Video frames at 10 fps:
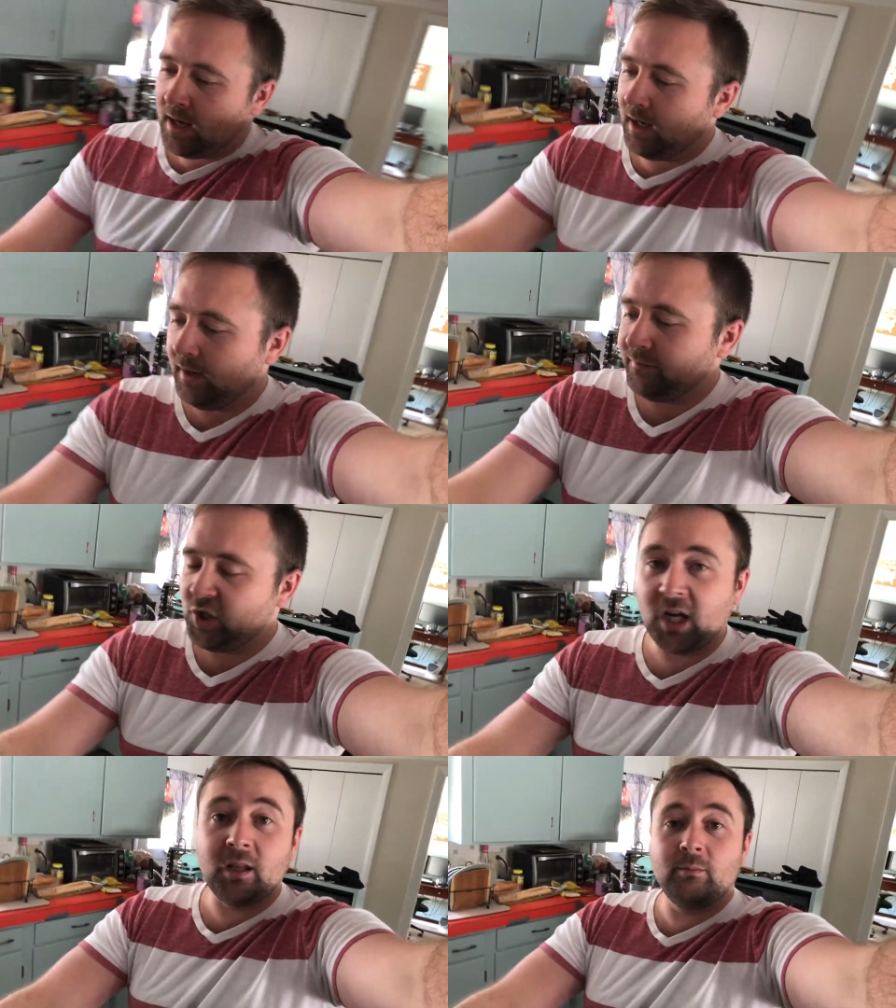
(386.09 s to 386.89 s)
of
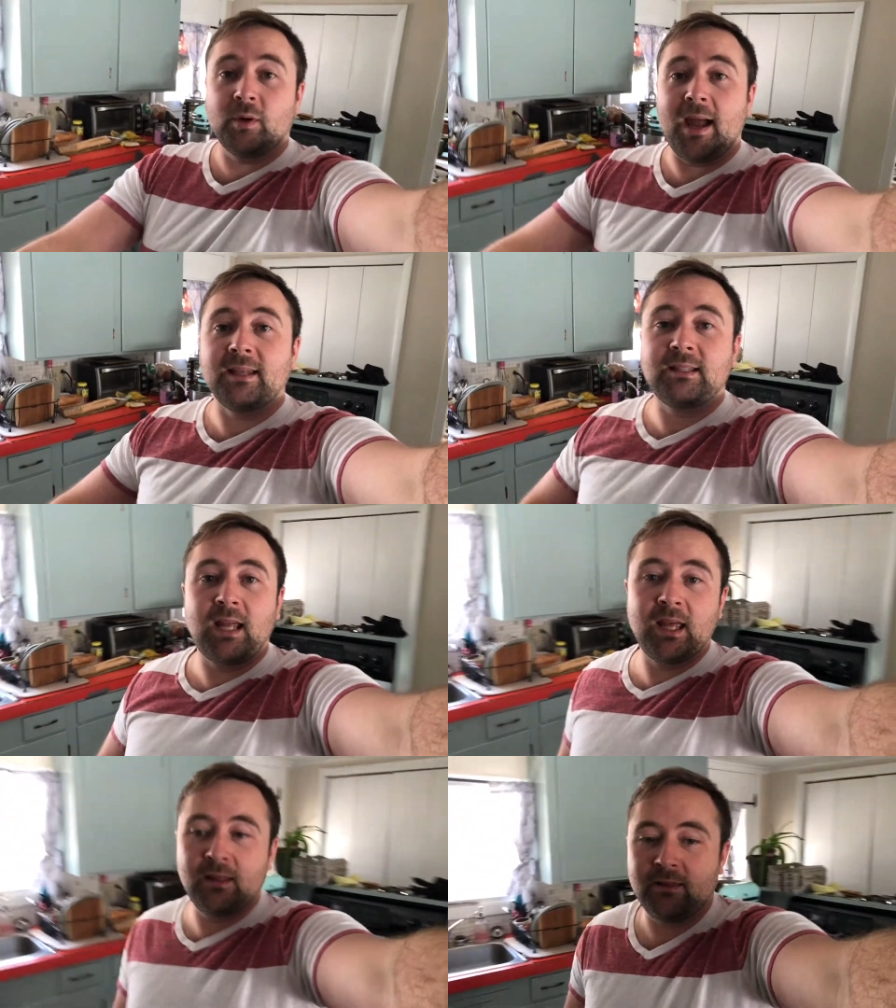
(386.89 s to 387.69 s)
chicken breast
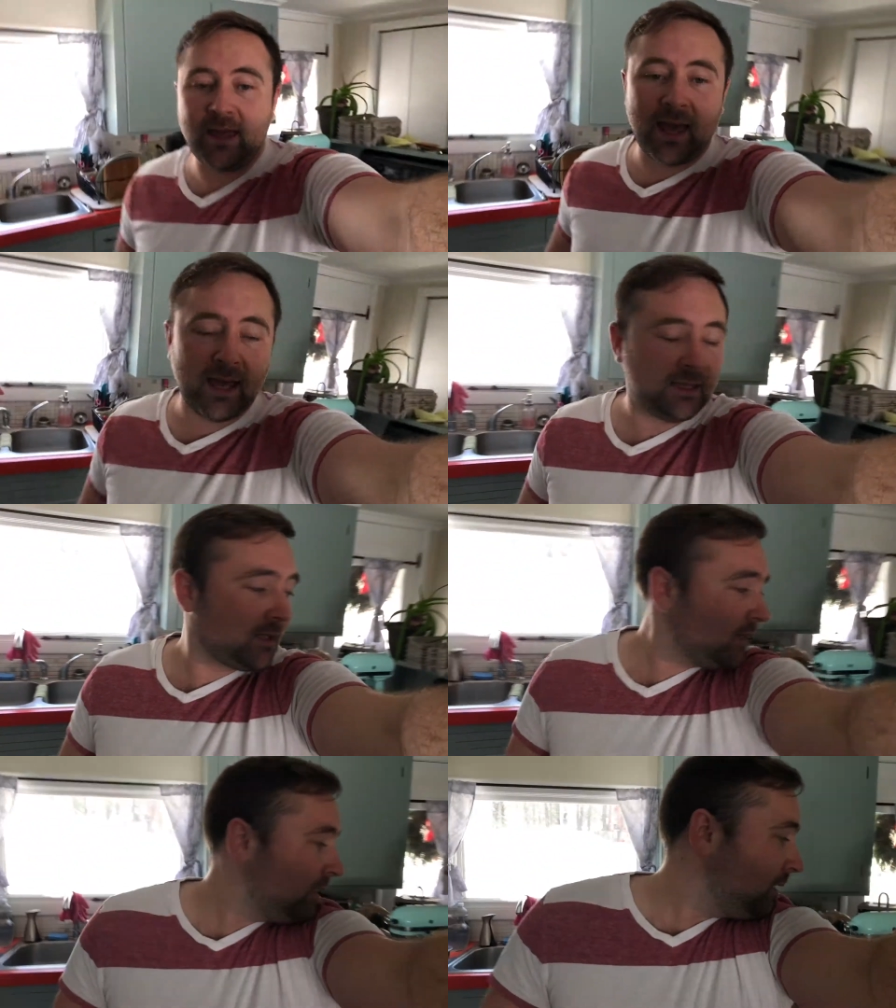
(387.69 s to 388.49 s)
that
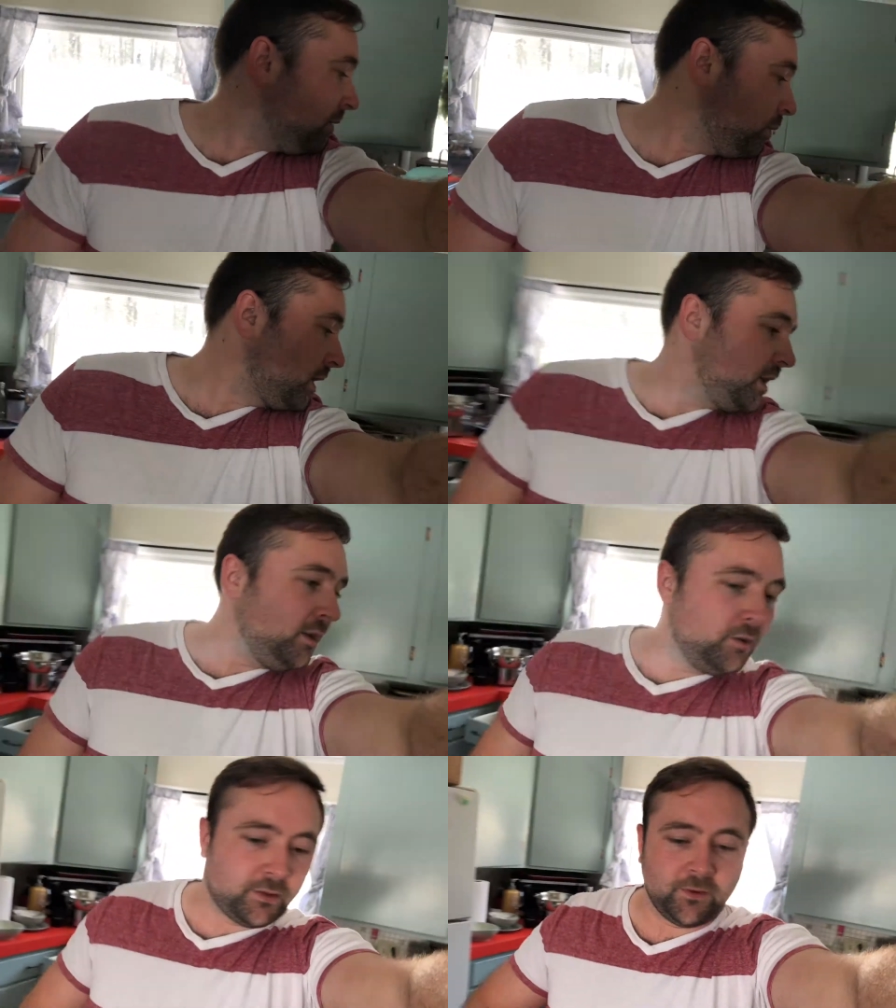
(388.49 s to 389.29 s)
we're gonna
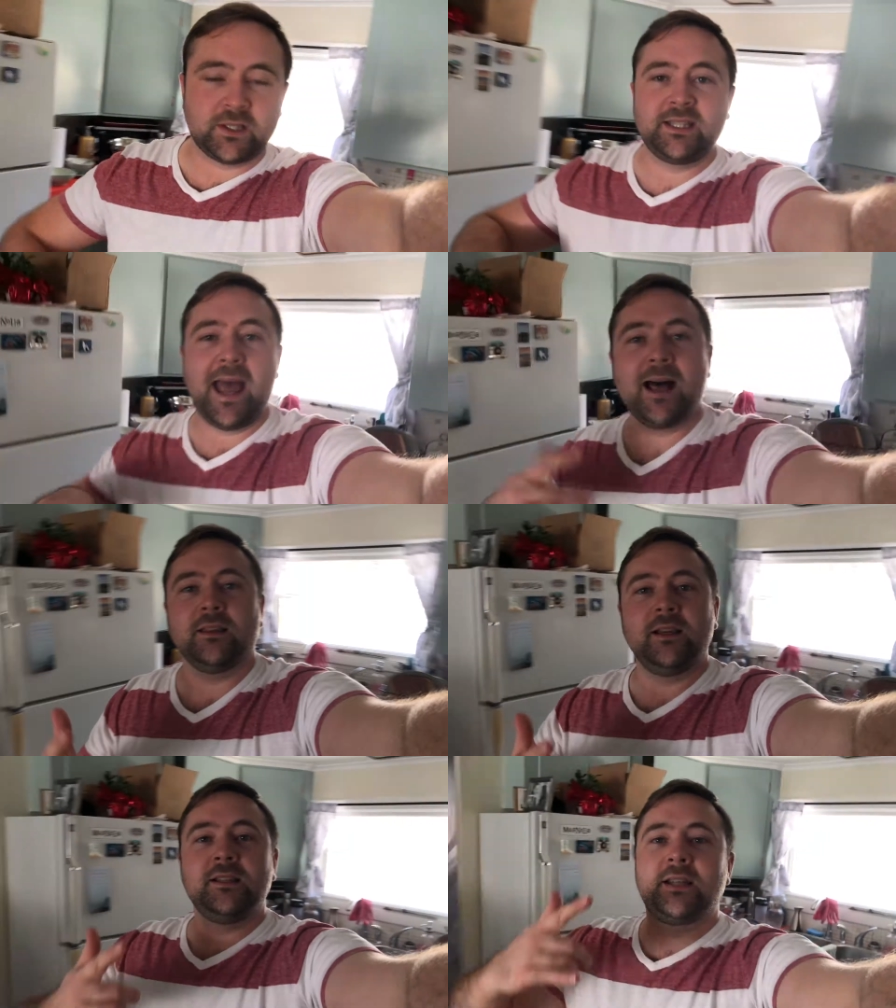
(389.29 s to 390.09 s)
use for
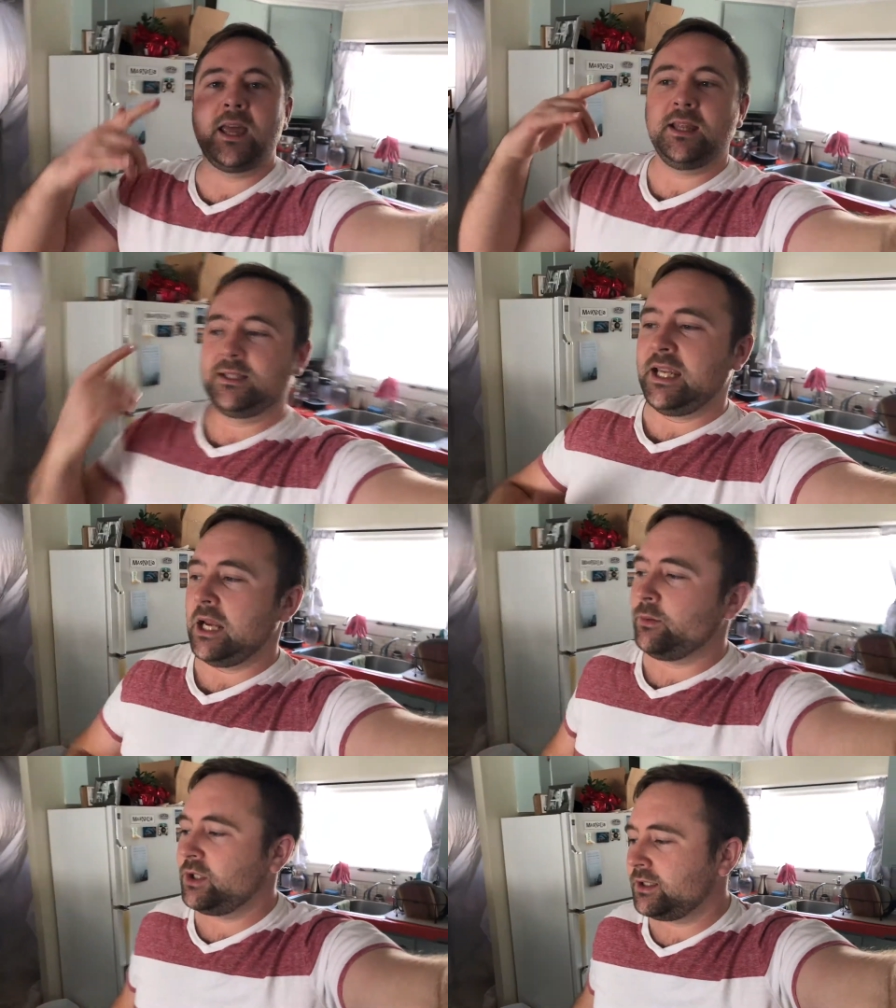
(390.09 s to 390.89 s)
salads and
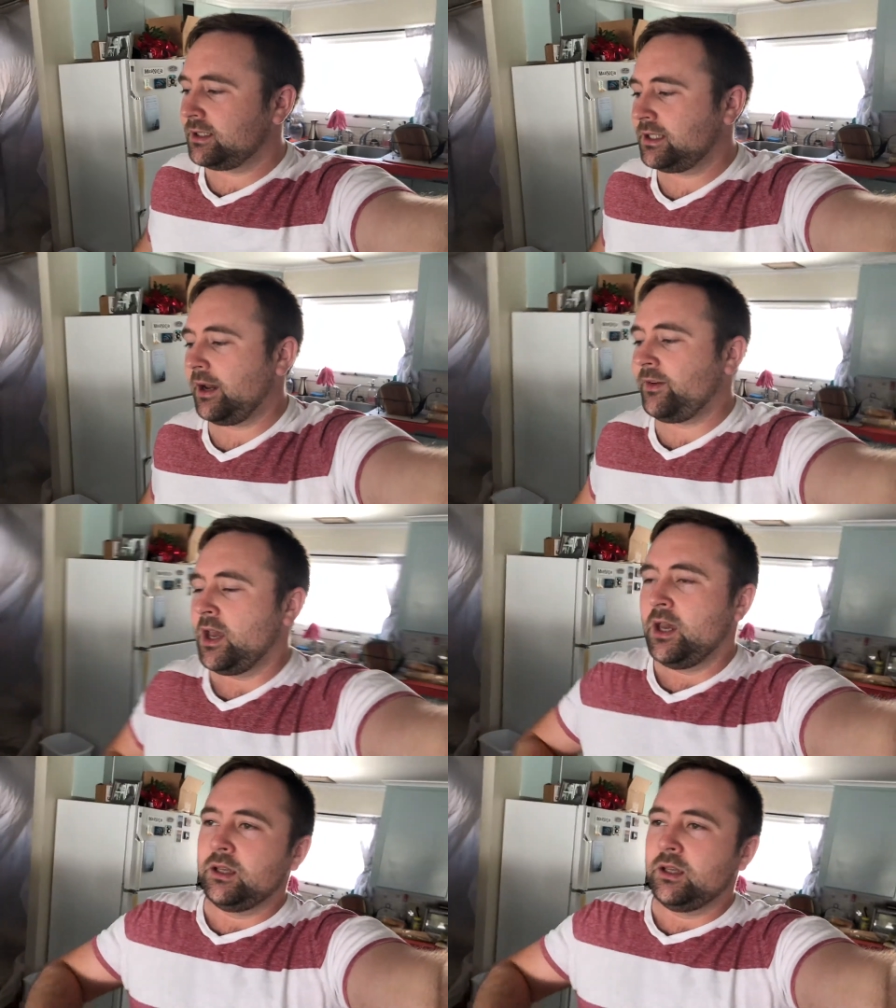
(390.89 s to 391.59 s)
sandwiches and stuff.